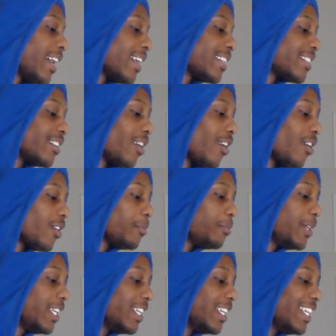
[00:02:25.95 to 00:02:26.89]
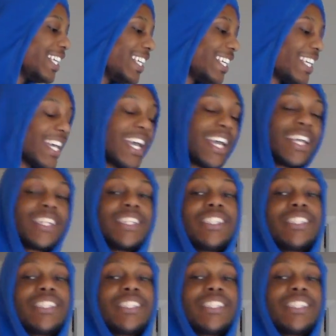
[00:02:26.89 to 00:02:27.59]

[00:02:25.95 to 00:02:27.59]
XRBE gang,